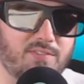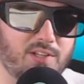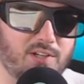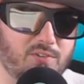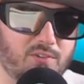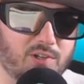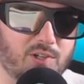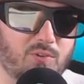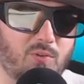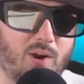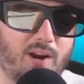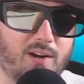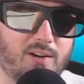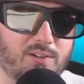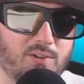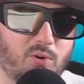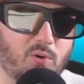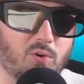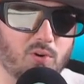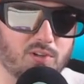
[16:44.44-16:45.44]
than a
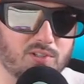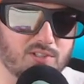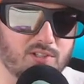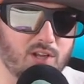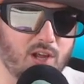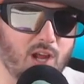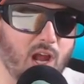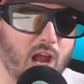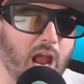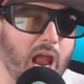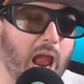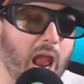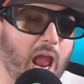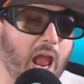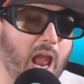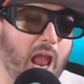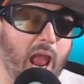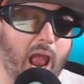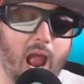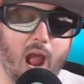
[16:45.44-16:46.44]
required course.
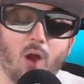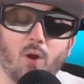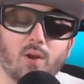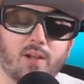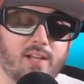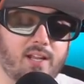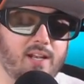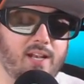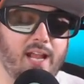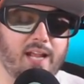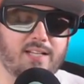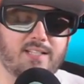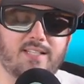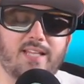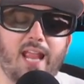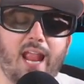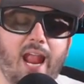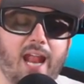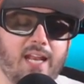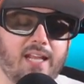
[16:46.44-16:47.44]
How it connects
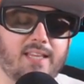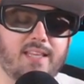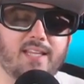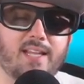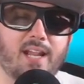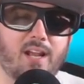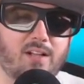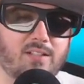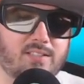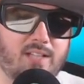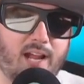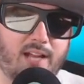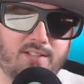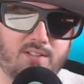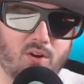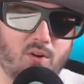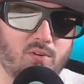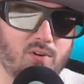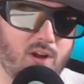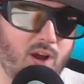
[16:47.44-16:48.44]
to anything else, I
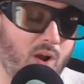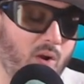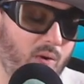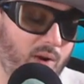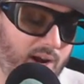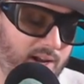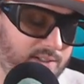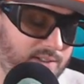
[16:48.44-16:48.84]
don't know, and I